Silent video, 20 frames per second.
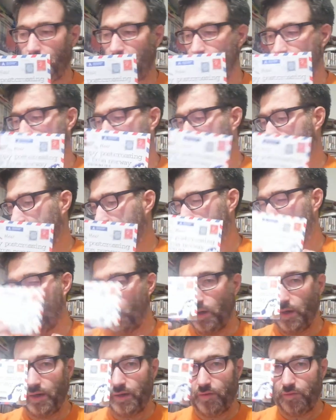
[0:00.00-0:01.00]
another
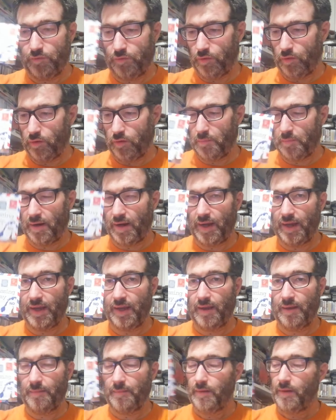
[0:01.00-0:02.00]
one for
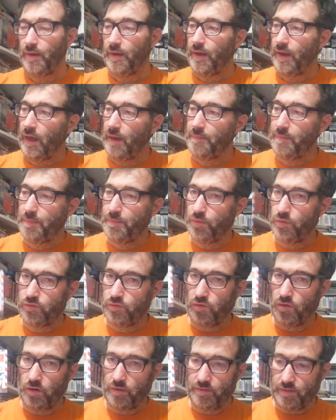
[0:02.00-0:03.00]
my Happy Post
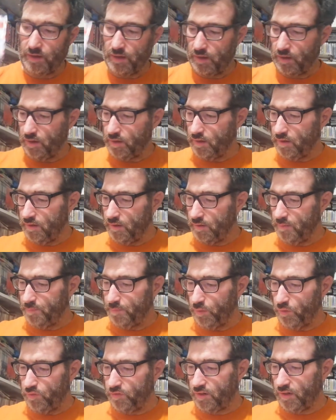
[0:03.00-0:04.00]
Crossing uh,
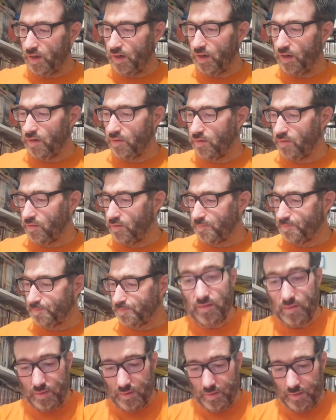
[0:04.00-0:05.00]
postcards.
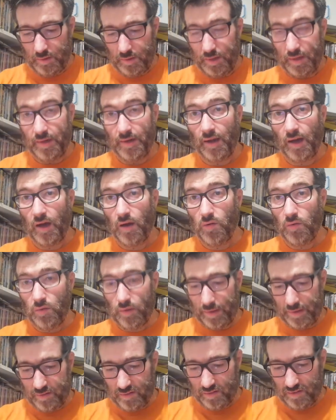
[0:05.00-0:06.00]
Uh, and now
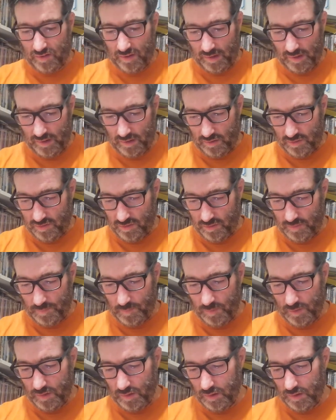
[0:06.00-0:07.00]
let's change
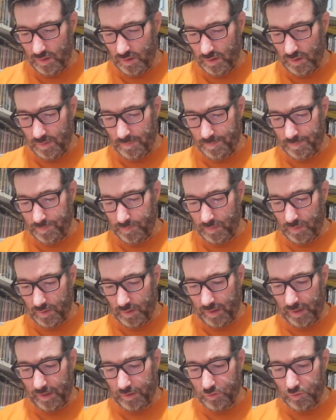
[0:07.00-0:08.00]
the um,
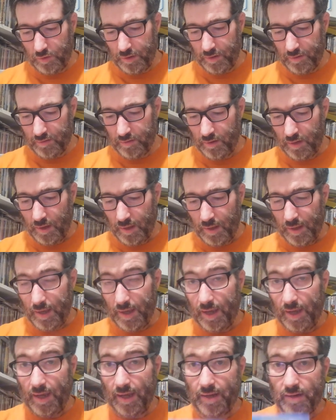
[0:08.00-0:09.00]
countries
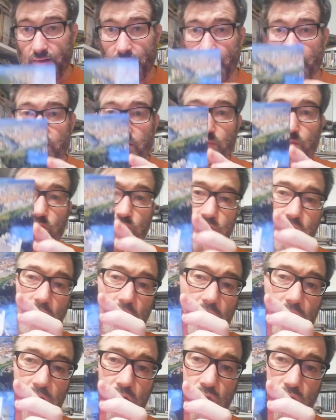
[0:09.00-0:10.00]
and let's move
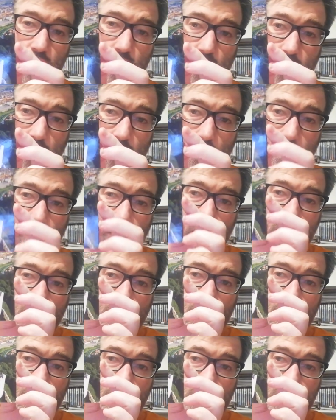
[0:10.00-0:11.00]
on to
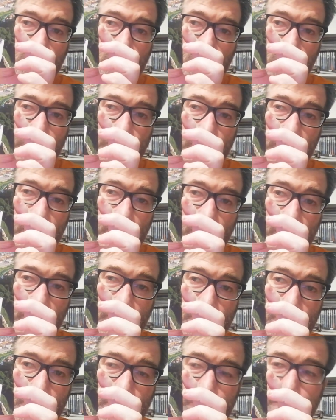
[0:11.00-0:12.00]
Slovenia.
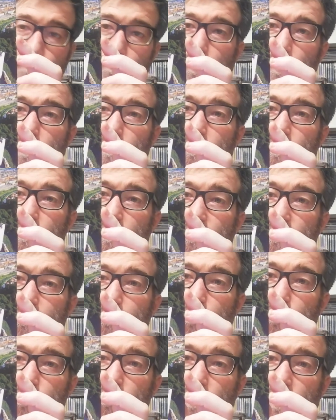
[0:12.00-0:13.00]
This
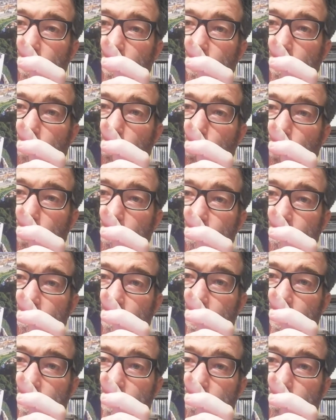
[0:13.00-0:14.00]
postcard was
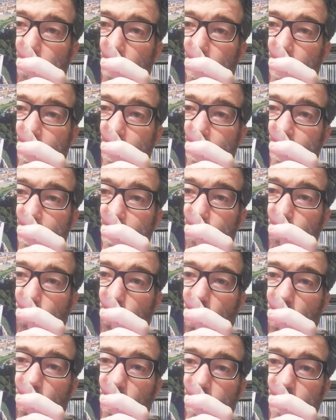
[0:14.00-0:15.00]
sent by
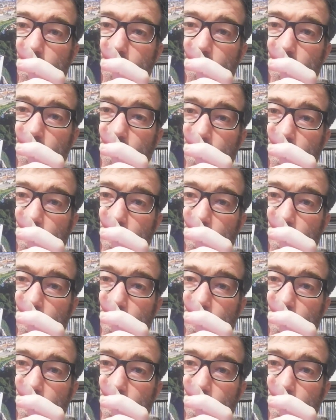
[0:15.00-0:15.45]
Roland,